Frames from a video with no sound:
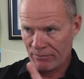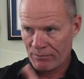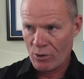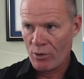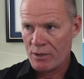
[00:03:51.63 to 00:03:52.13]

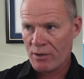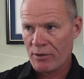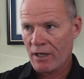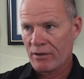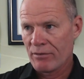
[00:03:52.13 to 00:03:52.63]
Corey's
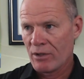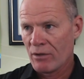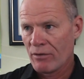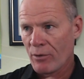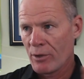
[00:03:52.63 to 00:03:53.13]
already got the
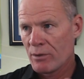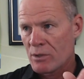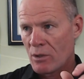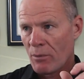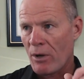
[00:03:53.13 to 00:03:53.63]
video for you.
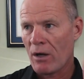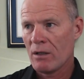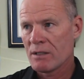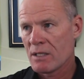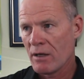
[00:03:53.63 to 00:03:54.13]
So Paul
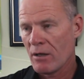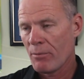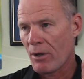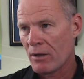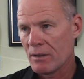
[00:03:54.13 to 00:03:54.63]
is here.
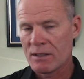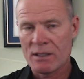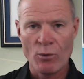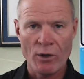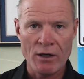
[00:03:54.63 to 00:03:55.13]
Paul is
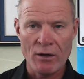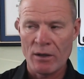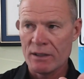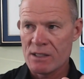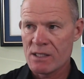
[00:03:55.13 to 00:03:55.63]
working
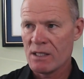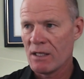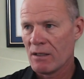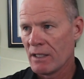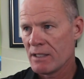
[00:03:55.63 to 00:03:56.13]
on his
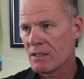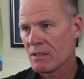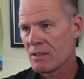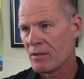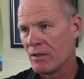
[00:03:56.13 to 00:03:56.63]
CDL
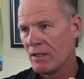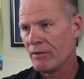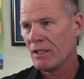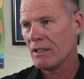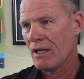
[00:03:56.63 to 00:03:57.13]
license. Good
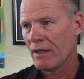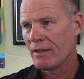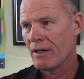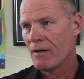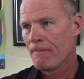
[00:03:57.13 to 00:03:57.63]
evening. Hi
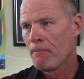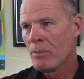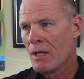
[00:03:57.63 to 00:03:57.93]
there.